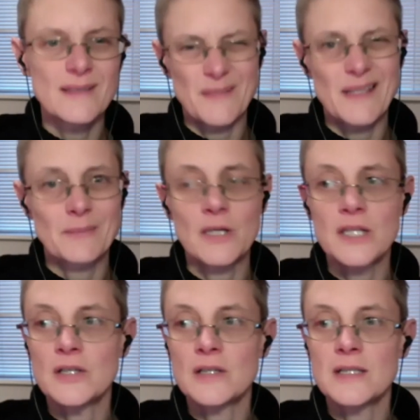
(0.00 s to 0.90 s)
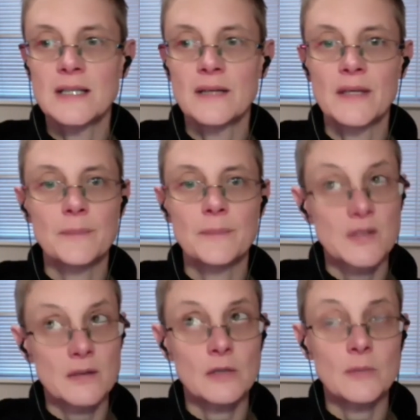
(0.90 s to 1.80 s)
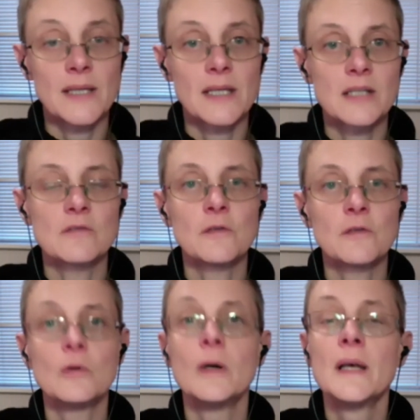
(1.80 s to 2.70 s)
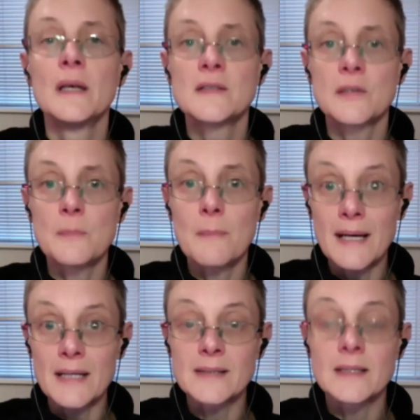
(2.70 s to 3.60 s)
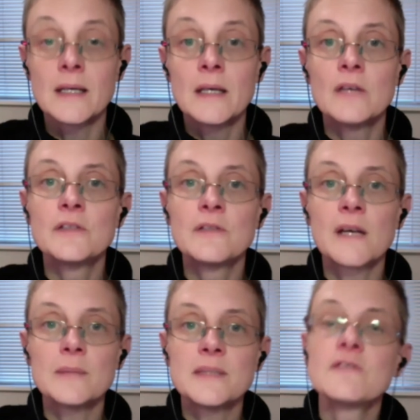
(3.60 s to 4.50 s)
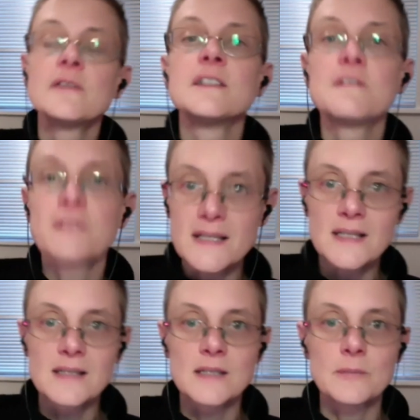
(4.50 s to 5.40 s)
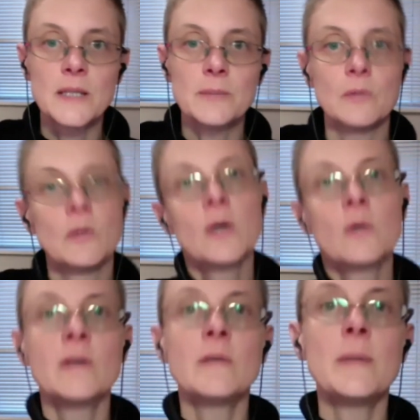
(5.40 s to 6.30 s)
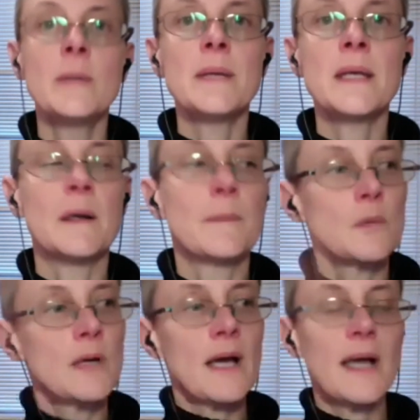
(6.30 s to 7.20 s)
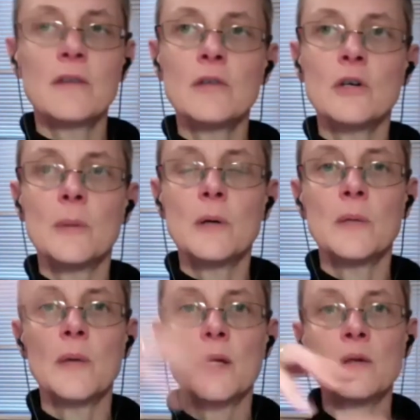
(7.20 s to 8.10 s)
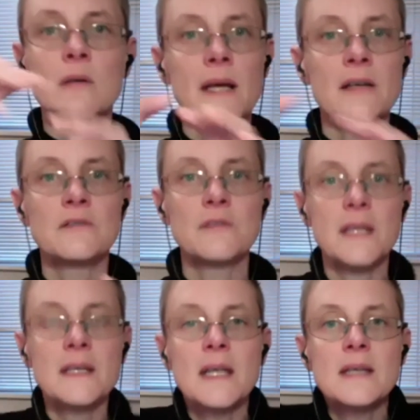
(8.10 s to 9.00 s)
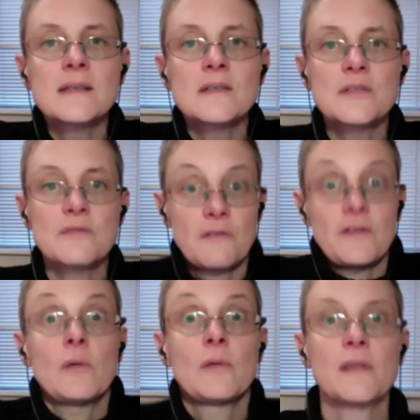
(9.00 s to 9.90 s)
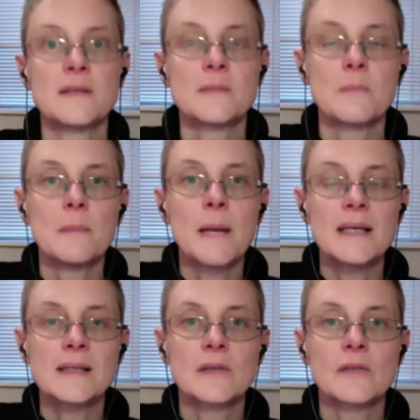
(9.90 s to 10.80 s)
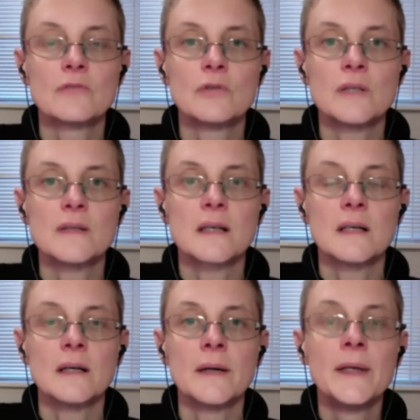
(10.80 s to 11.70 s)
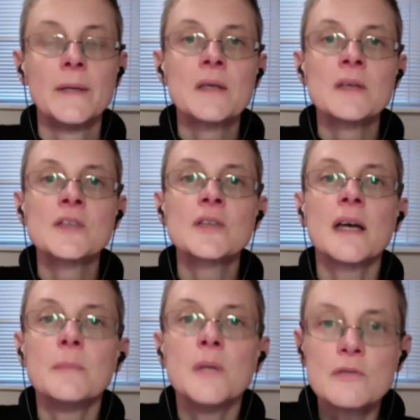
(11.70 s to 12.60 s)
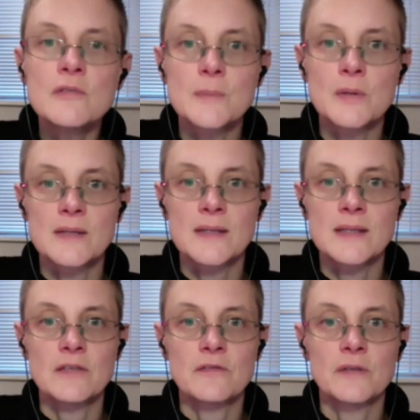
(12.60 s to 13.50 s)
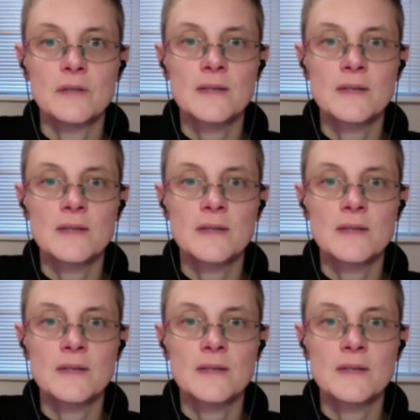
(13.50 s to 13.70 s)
It's pretty dirty down there, certainly on my kitchen floor. So the mice have developed different defenses to people. We're a bit bigger, we're higher up, aren't we? We're not kind of in such filth as mice and other rodents are. So that immune response is different.